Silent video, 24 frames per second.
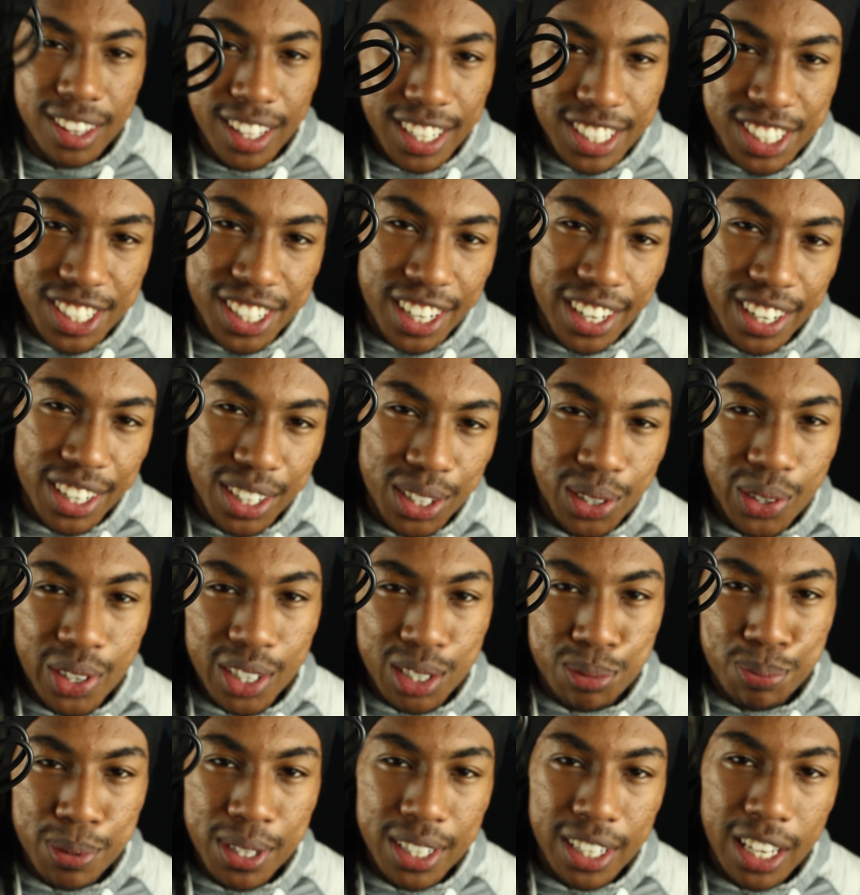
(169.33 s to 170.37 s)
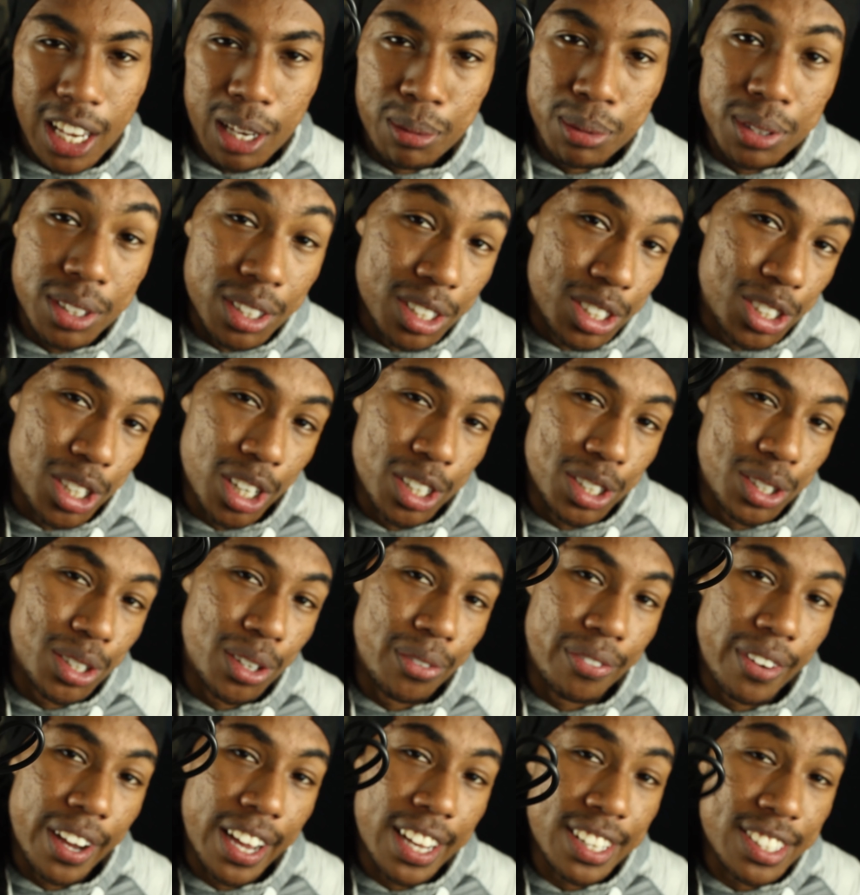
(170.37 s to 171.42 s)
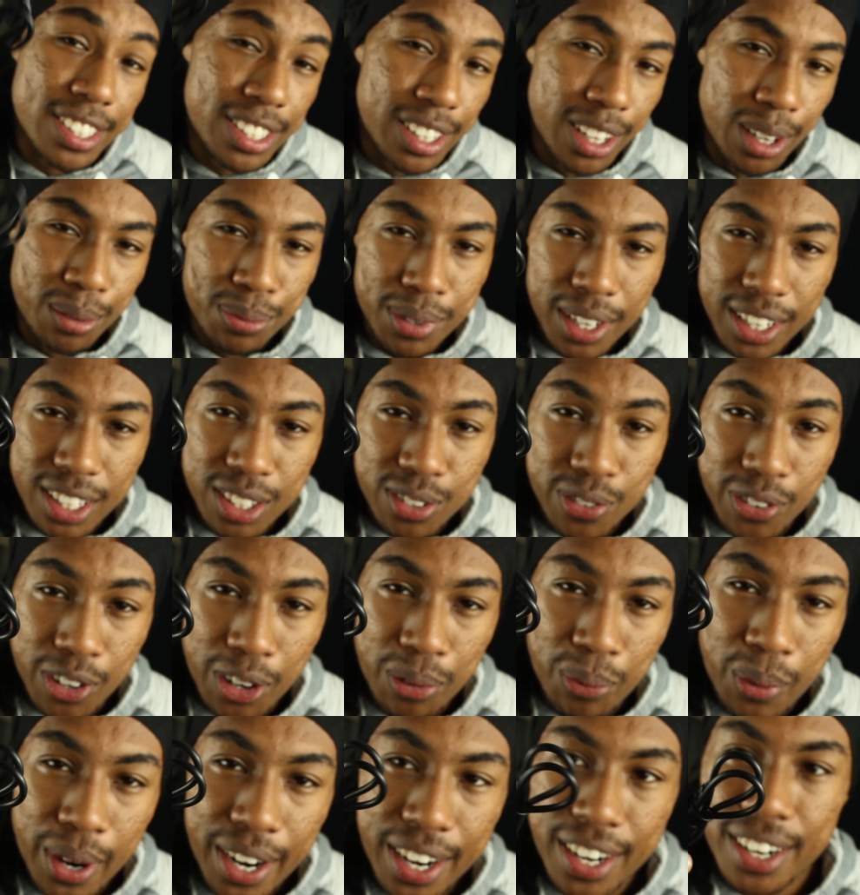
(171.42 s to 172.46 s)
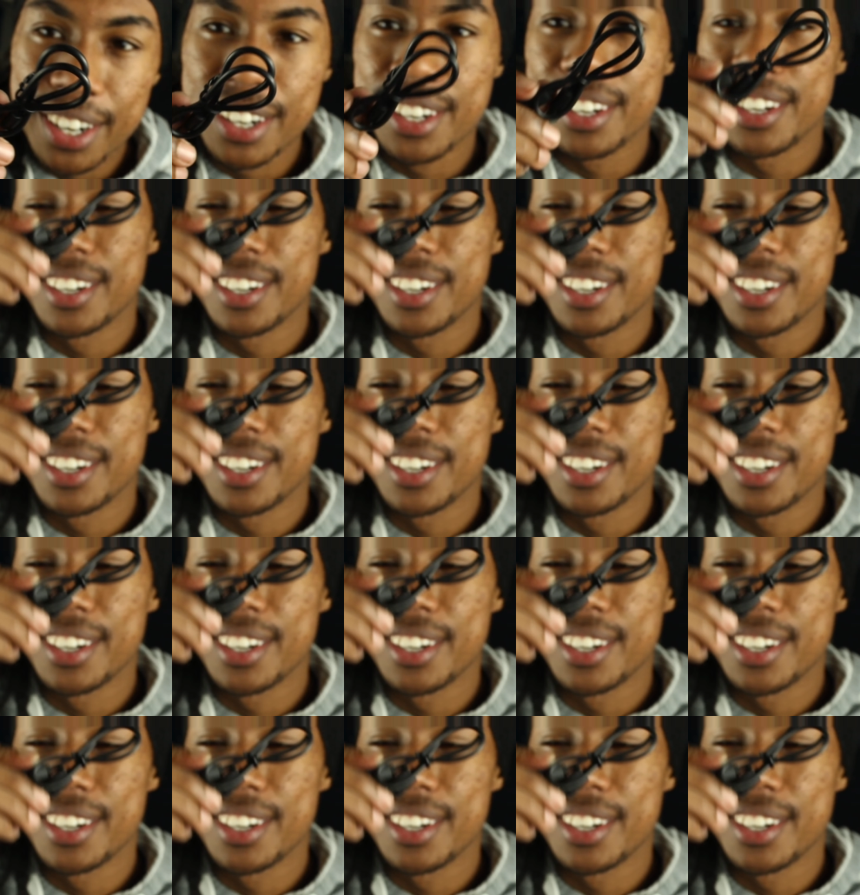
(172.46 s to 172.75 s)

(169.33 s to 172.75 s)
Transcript: legendary USB cable to charge your device and update its firmware.